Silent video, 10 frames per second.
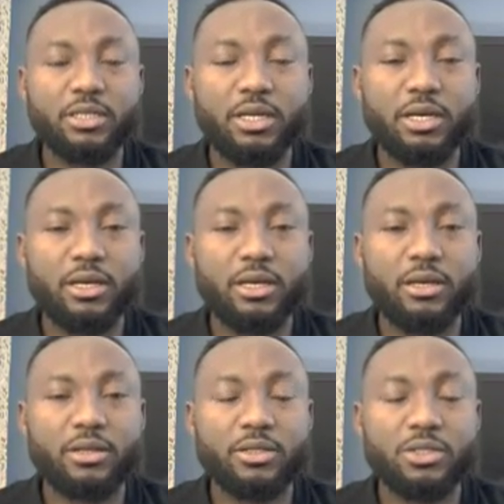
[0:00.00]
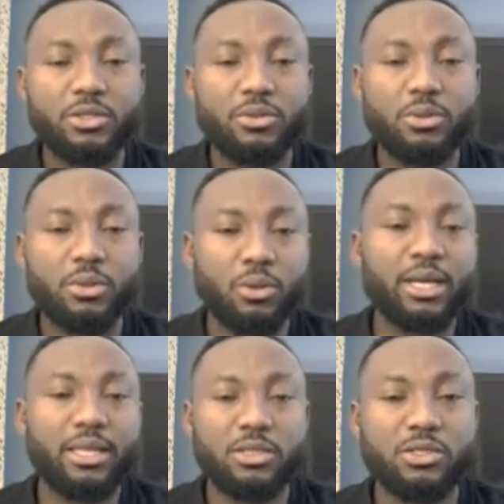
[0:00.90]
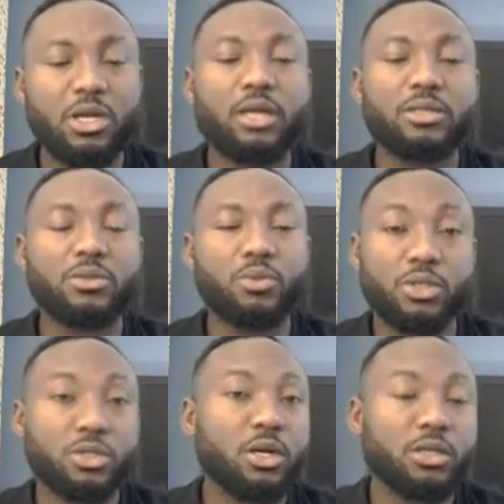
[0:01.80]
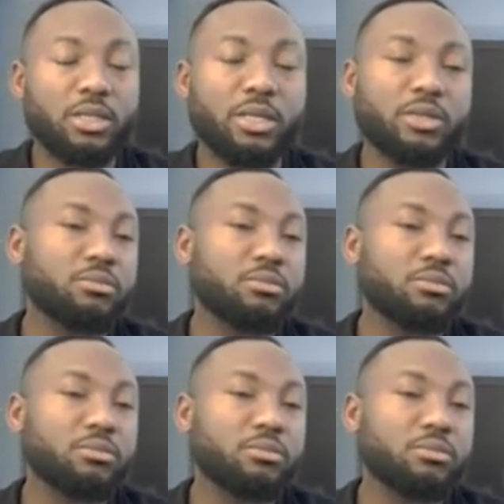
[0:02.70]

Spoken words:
to look at these stocks and